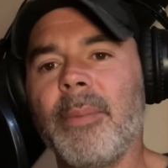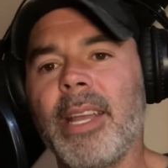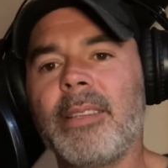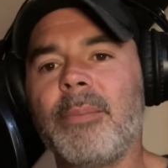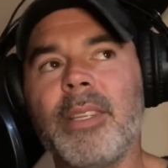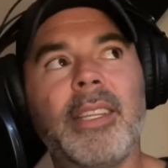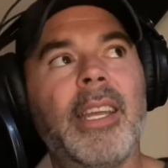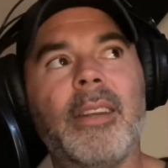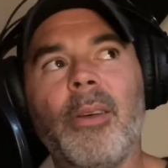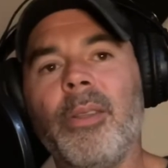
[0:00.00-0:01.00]
I guess I'm just
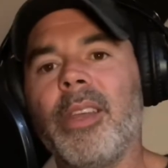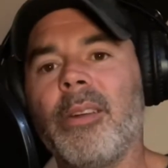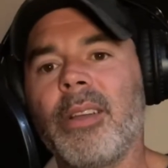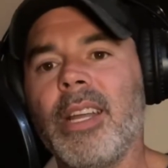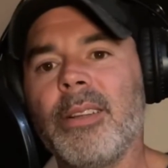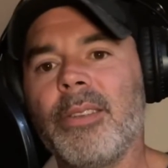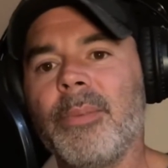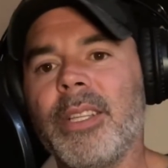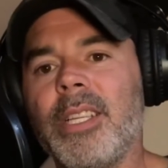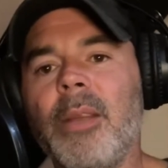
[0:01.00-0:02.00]
getting old and I don't care so
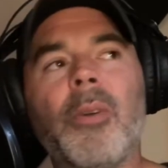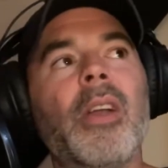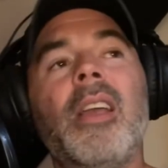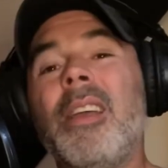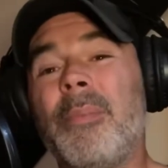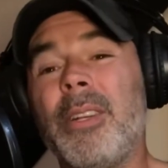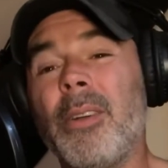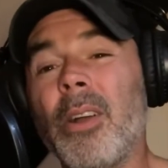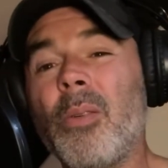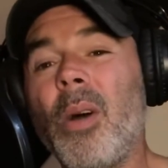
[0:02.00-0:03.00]
much anymore. But
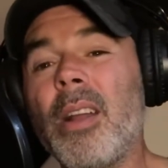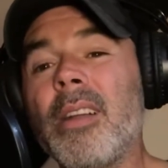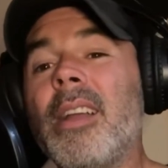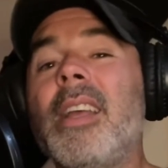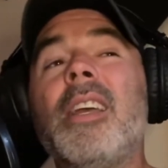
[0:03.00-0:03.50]
dark water,